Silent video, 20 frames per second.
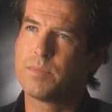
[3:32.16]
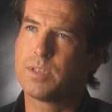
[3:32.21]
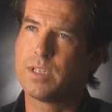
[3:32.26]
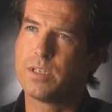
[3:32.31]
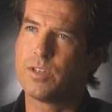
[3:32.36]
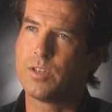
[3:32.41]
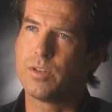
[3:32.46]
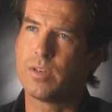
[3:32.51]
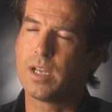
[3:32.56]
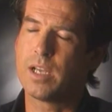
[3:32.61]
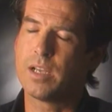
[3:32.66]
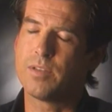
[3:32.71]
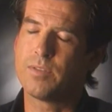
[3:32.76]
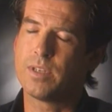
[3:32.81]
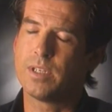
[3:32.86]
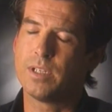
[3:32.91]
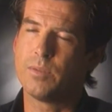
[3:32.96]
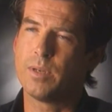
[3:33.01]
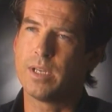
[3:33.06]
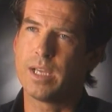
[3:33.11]
comes into your
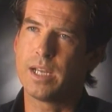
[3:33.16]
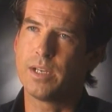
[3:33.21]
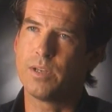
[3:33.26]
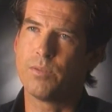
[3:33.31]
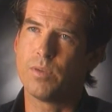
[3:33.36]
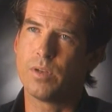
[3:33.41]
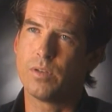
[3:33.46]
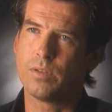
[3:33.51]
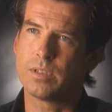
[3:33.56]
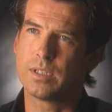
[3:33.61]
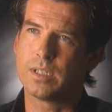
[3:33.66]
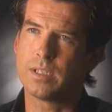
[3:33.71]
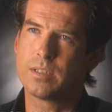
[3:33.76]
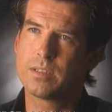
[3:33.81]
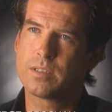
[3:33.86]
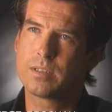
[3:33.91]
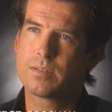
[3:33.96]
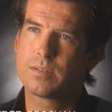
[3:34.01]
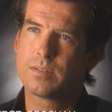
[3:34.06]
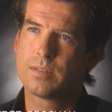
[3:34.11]
life anyway, any role
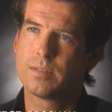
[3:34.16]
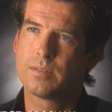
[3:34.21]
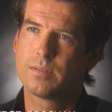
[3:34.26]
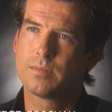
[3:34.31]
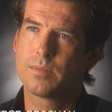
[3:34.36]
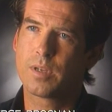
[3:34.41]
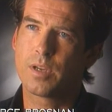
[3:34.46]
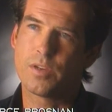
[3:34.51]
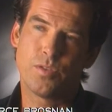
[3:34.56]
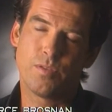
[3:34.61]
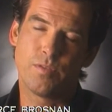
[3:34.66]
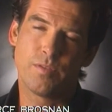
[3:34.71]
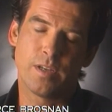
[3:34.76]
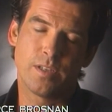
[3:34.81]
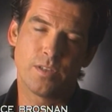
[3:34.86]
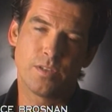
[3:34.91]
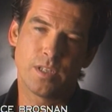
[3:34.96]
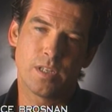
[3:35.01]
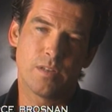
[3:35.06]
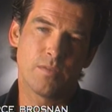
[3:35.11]
does. Because you
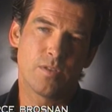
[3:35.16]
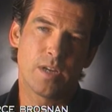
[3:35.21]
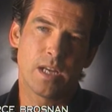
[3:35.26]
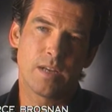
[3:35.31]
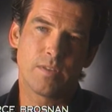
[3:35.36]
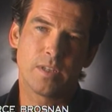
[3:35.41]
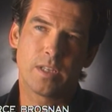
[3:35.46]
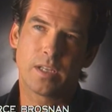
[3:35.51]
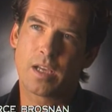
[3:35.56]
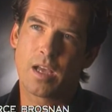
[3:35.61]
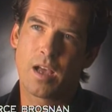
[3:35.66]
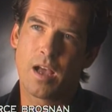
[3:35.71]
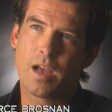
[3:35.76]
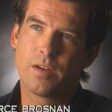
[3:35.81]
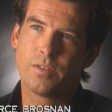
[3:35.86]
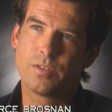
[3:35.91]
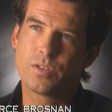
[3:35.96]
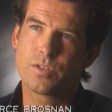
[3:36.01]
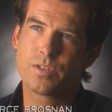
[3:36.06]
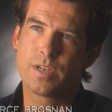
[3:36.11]
find yourself driving the
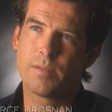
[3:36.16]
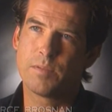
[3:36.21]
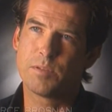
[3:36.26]
car as